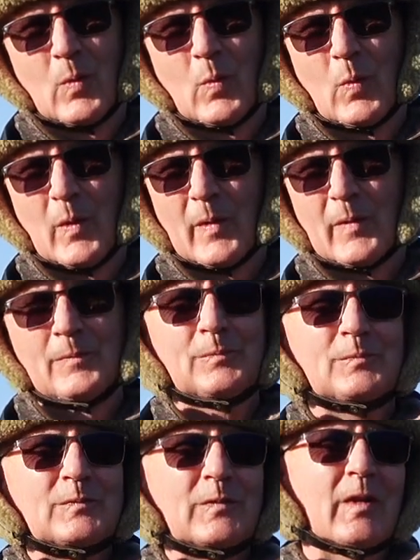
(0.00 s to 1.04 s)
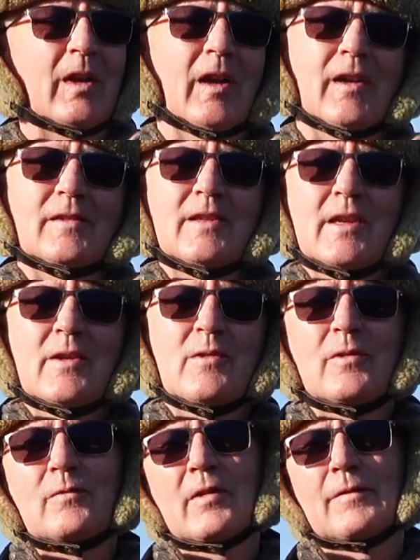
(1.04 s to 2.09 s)
Well, I know
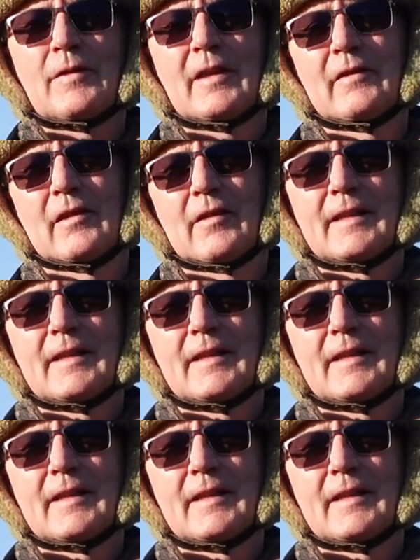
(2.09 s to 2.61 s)
the rough area. I